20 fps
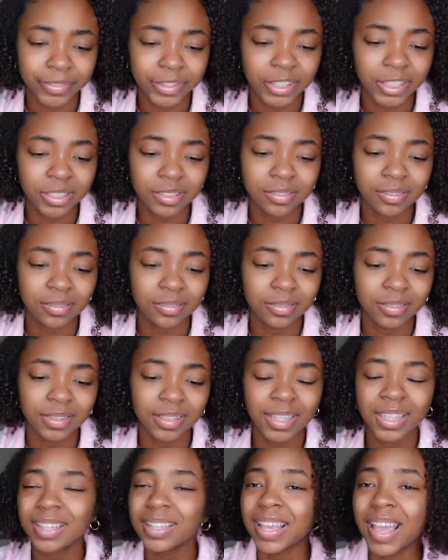Just
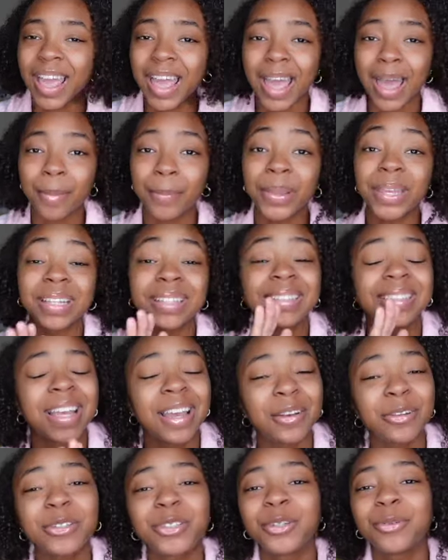get the app. It
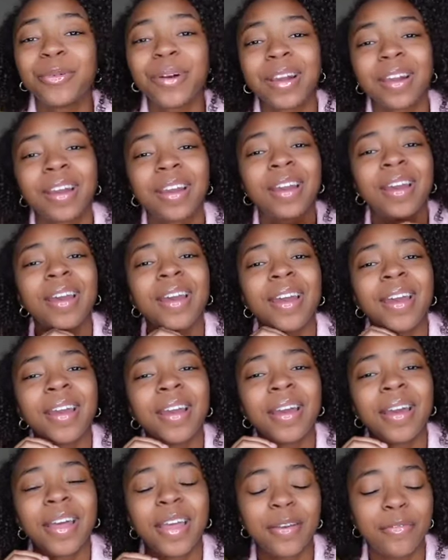tells you where,
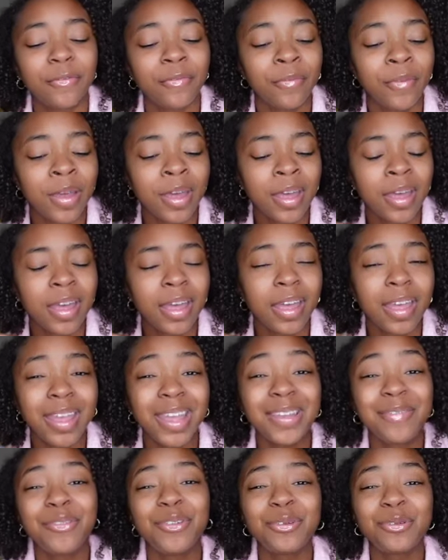if
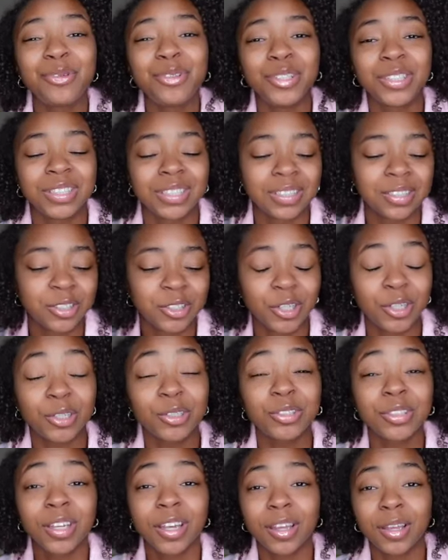if you just
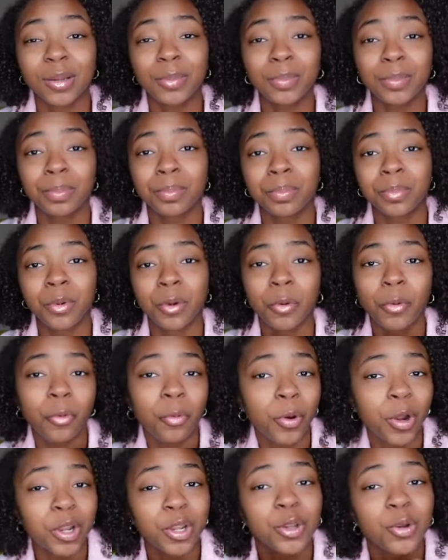search up
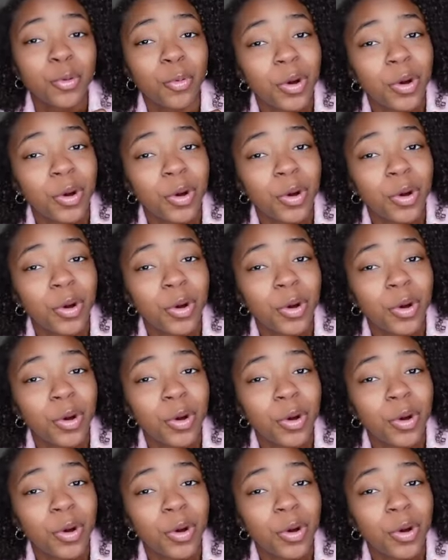where you